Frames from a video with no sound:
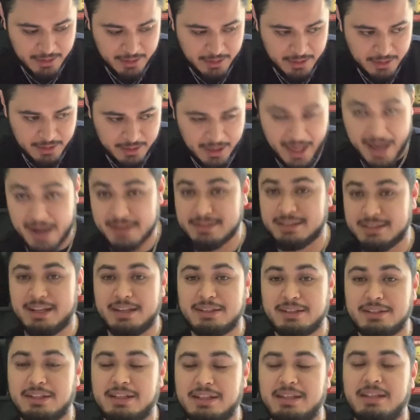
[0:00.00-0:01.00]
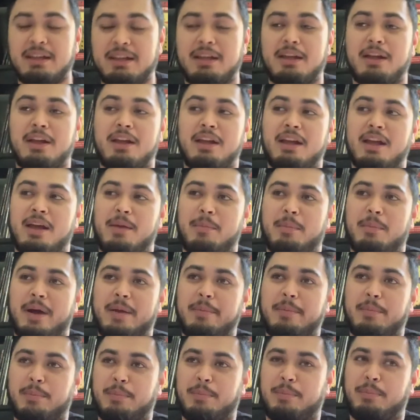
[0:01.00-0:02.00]
accidentally. My
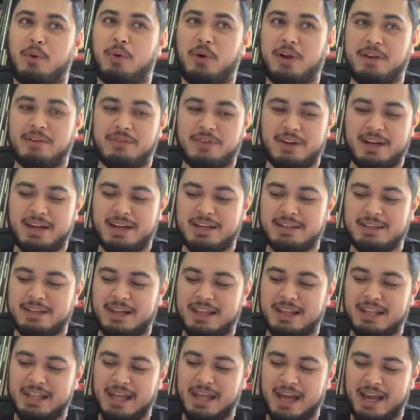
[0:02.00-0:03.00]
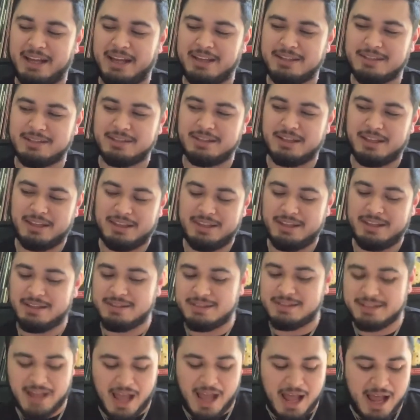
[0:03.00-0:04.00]
boyfriend likes this
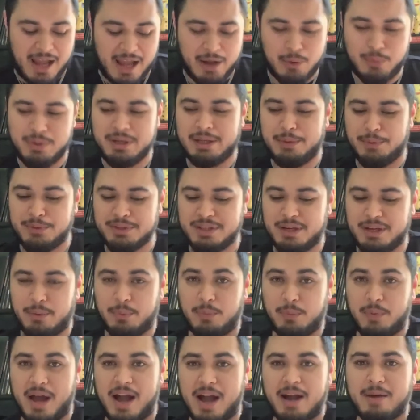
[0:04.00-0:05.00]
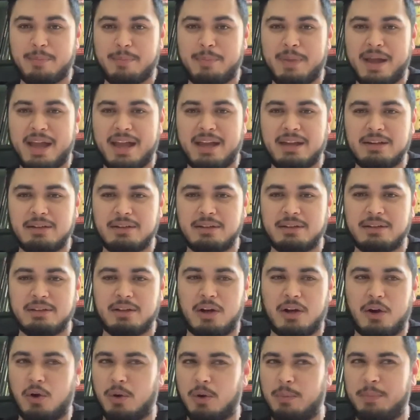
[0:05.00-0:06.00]
guy when he was in a rock band
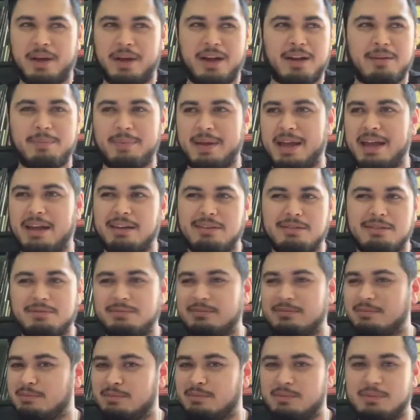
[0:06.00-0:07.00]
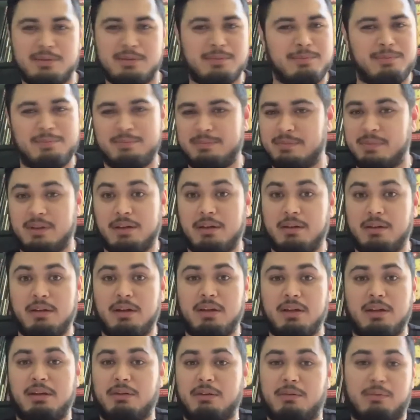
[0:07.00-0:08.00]
or a punk band.
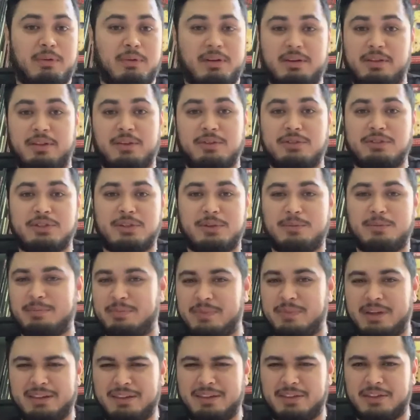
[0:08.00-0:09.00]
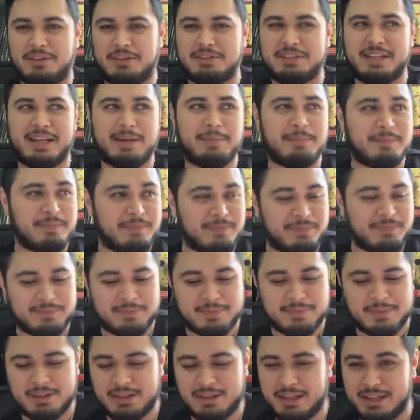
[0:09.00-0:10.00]
One of those two, I think the same
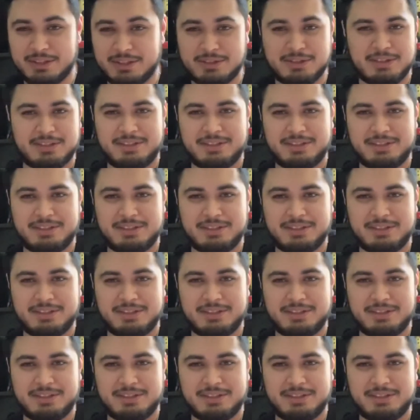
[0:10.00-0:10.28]
ish,